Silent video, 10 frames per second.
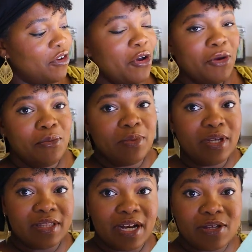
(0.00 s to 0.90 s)
foam
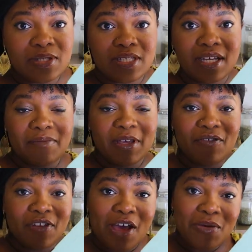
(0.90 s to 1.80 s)
that I'll stick
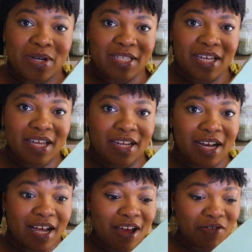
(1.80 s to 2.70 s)
my flowers in
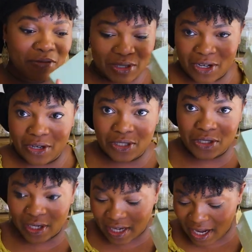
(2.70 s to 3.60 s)
that I got from the Dollar
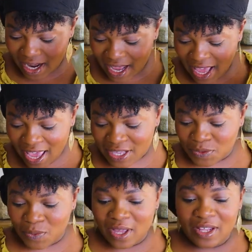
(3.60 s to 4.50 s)
Tree,
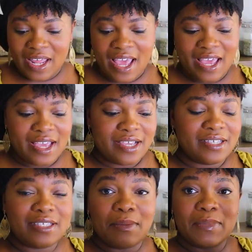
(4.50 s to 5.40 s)
as well
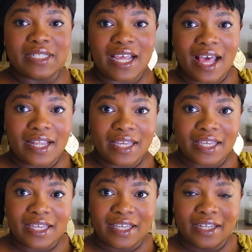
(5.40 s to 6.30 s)
as some
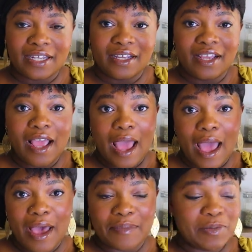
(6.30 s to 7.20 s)
metallic
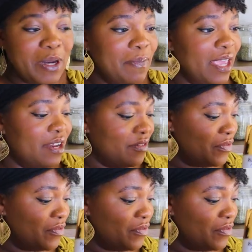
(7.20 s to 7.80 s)
um, spray paint.